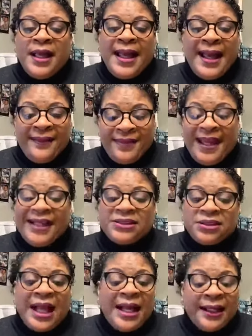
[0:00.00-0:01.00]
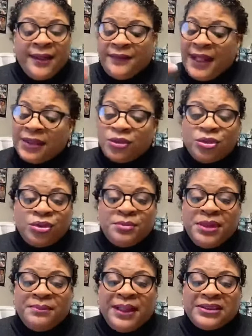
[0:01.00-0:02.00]
And that's if that's what you
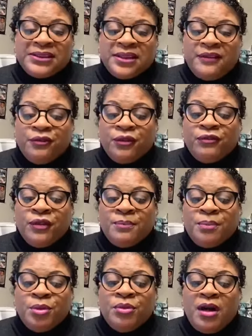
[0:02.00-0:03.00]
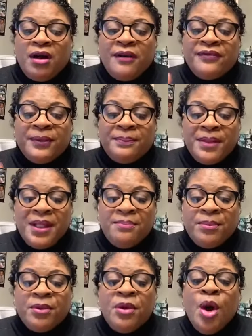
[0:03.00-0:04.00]
mean by suffering rebuke of the
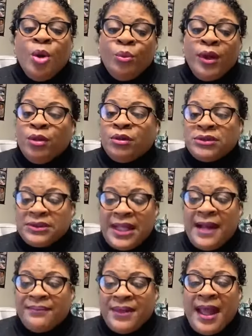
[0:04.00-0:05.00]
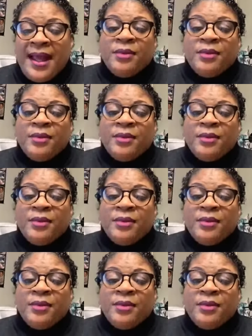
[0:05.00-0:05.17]
people, we're gonna stop that.